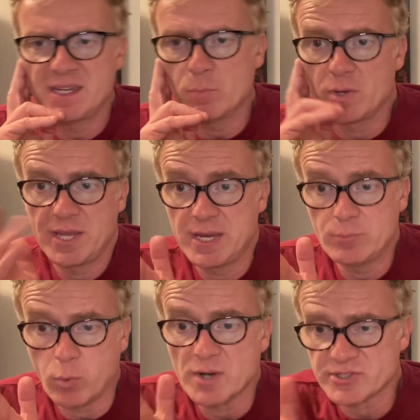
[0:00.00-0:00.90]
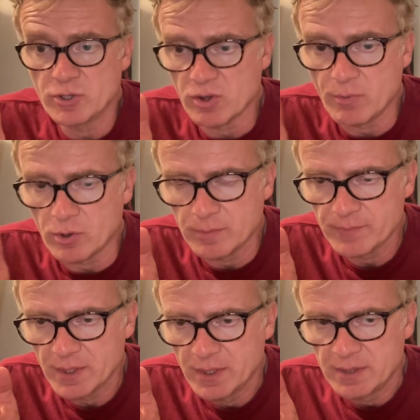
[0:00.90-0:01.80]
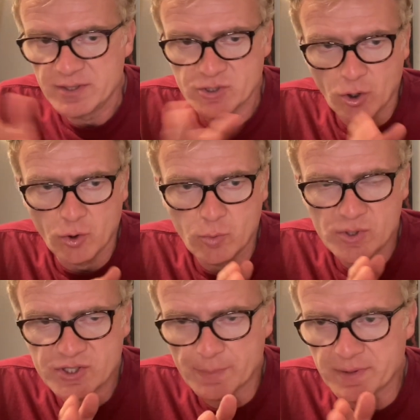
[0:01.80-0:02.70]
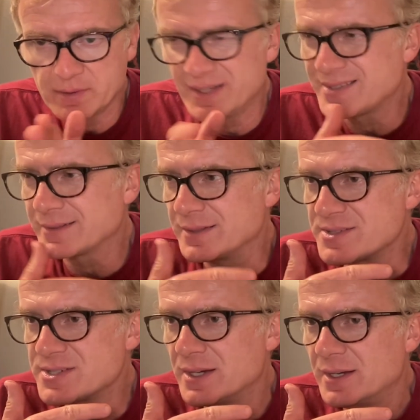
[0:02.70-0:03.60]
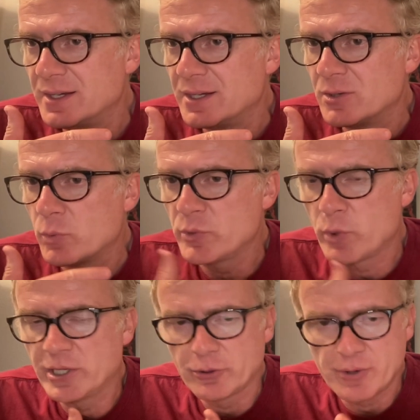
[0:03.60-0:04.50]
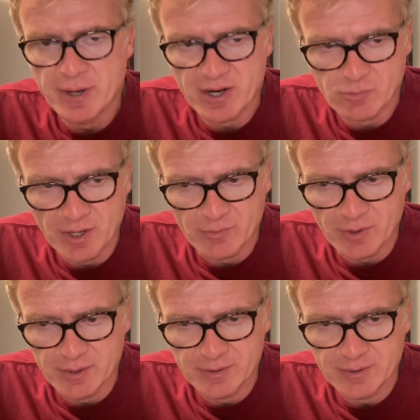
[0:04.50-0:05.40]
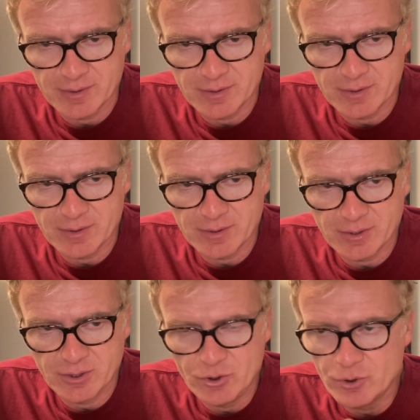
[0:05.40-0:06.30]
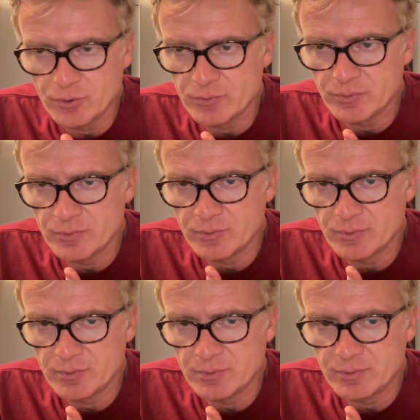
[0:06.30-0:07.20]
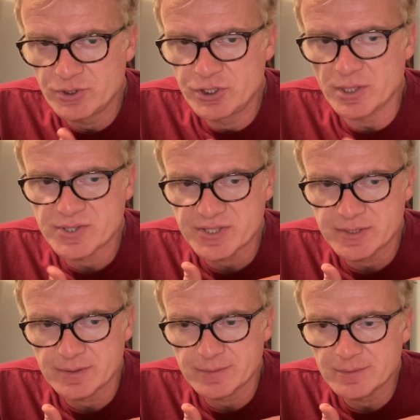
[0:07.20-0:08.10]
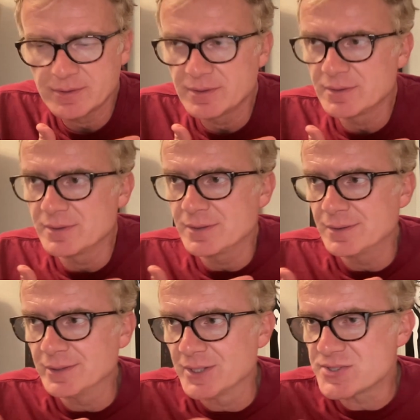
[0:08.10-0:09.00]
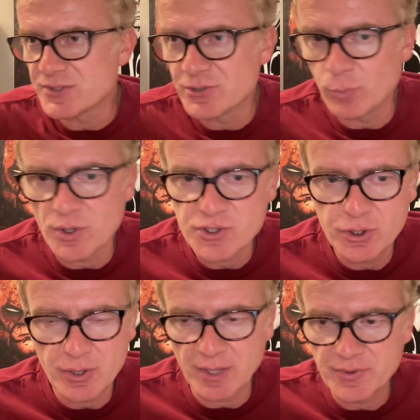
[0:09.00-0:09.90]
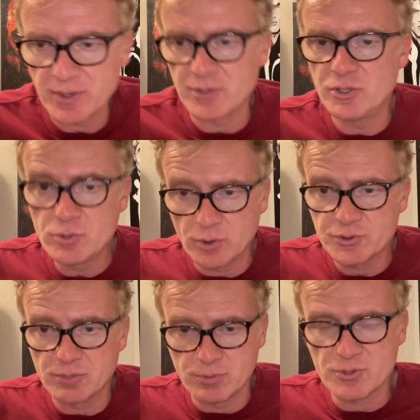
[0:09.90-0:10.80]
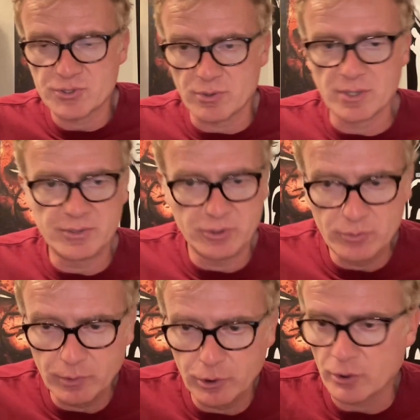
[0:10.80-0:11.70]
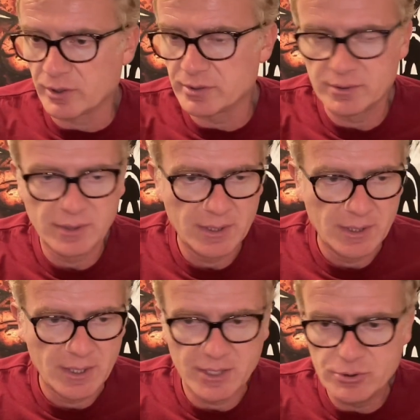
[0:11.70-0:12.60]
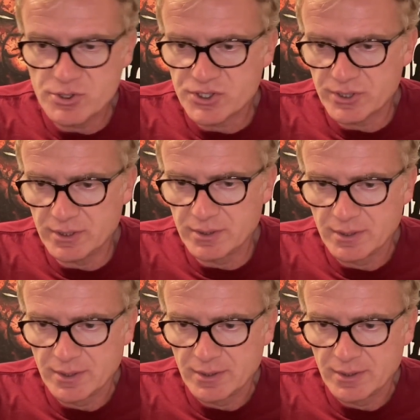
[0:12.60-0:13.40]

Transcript: wants to know them all. There's always something. It's like this. When you're learning how to write, right? You don't just listen to what's good out there. You go to the bookstore and you look and you see